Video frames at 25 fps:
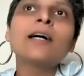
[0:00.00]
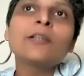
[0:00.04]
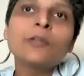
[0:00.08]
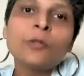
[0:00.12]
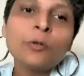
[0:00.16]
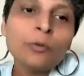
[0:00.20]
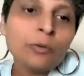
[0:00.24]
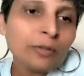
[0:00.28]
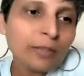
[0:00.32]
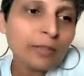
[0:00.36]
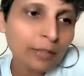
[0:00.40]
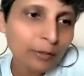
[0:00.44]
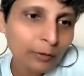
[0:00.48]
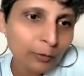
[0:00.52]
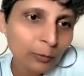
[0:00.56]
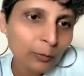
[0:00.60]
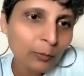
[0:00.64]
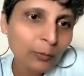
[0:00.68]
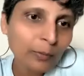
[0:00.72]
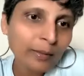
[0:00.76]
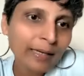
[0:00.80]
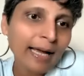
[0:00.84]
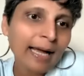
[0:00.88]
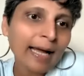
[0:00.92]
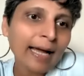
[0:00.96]
Tatung
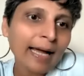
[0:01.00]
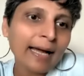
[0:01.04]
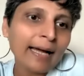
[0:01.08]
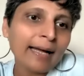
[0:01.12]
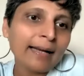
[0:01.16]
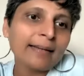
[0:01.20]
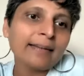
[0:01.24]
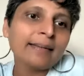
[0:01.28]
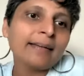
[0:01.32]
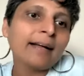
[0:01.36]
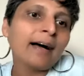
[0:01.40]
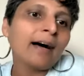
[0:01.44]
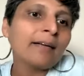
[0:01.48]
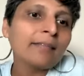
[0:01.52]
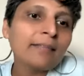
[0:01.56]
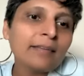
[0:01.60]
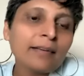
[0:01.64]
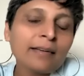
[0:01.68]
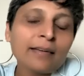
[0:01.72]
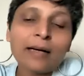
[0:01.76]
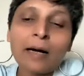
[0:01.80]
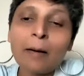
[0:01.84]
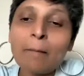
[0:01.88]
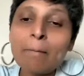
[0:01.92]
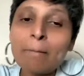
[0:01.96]
Tatung and
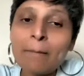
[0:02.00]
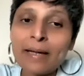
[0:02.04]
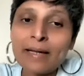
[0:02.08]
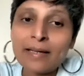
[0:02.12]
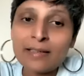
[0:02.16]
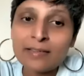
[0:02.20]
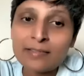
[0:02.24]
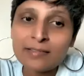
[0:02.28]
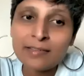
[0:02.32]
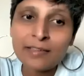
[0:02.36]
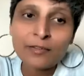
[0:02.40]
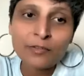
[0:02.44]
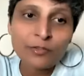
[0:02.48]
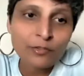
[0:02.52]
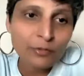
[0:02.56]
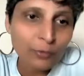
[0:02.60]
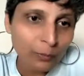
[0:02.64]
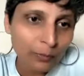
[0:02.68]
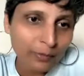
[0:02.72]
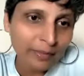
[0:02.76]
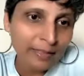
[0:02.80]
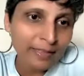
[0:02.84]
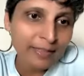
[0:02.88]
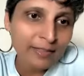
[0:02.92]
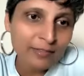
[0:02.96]
other amazing
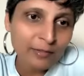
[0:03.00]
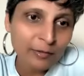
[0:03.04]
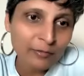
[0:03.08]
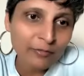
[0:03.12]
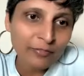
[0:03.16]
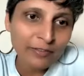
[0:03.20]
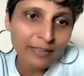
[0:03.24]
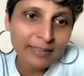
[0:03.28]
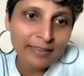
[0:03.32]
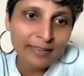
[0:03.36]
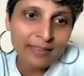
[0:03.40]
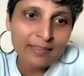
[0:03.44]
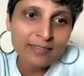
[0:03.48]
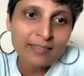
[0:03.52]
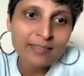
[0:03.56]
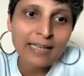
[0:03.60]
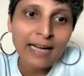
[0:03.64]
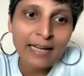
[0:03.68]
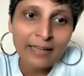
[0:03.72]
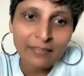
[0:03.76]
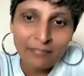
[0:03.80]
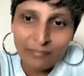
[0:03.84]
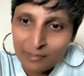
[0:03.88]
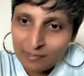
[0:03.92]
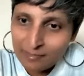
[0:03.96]
stories of India's
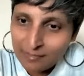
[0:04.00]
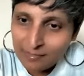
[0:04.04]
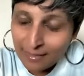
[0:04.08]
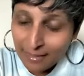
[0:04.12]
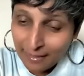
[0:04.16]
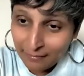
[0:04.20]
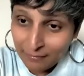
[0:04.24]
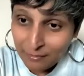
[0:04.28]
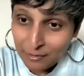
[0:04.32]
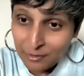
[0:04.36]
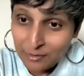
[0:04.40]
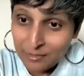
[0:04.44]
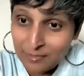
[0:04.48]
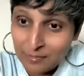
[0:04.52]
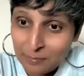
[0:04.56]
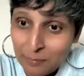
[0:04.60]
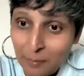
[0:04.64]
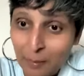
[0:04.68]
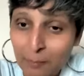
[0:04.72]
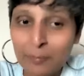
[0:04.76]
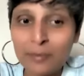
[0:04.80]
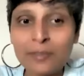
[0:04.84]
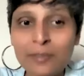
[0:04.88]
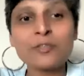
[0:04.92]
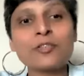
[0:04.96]
diverse languages
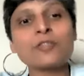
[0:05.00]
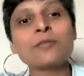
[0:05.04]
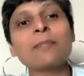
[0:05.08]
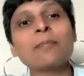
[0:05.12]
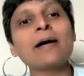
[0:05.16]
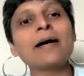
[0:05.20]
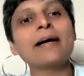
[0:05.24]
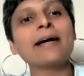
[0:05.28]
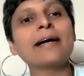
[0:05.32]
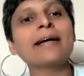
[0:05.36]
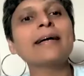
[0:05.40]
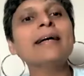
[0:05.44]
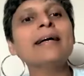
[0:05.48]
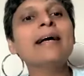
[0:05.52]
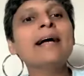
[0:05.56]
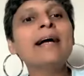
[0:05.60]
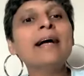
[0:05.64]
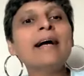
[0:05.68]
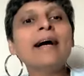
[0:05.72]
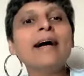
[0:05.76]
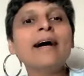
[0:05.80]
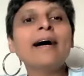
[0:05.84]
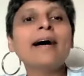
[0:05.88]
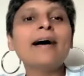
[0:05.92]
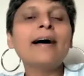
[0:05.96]
published by
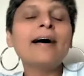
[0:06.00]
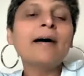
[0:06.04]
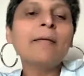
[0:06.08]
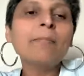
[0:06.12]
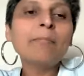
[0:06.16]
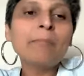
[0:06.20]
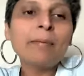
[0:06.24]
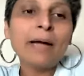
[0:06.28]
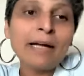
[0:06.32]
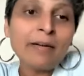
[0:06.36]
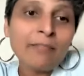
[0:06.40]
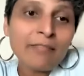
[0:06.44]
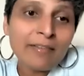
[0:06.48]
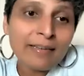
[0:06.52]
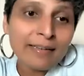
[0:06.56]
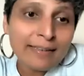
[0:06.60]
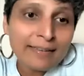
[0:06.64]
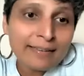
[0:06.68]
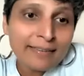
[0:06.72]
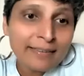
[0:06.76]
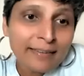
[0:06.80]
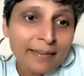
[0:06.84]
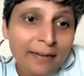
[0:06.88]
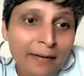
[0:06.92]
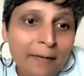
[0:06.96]
uh, Penguin
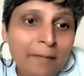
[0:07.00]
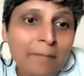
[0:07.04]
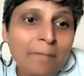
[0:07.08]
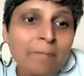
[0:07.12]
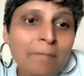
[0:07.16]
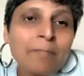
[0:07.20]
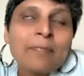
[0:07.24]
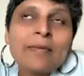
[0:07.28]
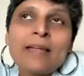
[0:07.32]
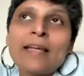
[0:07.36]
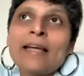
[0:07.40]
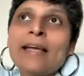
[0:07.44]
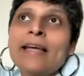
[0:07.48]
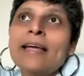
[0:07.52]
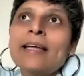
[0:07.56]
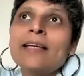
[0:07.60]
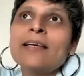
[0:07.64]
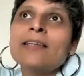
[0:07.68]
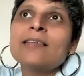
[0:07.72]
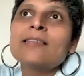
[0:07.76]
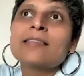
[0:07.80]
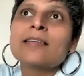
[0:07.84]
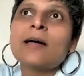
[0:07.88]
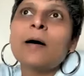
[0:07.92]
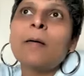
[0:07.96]
India
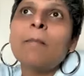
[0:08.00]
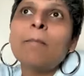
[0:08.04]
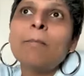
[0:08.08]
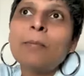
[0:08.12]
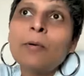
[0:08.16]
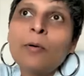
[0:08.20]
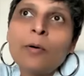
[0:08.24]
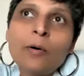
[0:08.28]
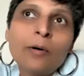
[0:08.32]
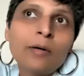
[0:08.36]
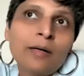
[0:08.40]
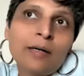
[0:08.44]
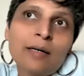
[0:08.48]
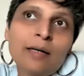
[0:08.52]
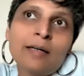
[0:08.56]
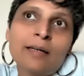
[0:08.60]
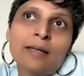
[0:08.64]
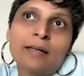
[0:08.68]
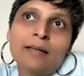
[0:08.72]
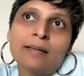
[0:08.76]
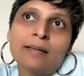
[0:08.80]
is a book